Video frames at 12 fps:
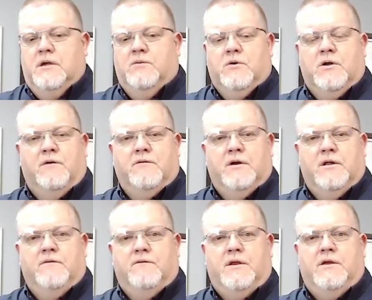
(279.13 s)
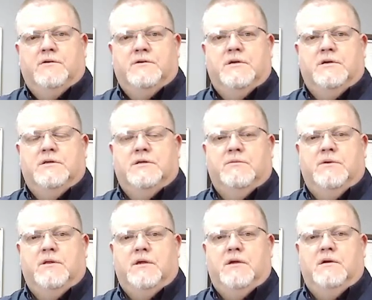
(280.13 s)
Again, we'll cover in other videos some
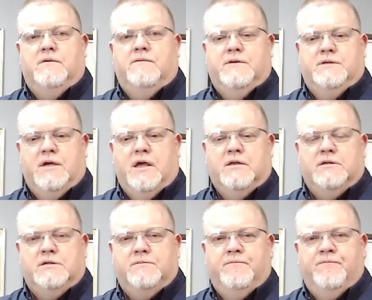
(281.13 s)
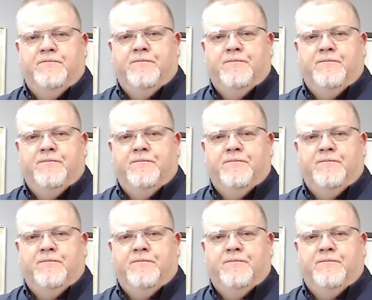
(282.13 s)
of the physiology.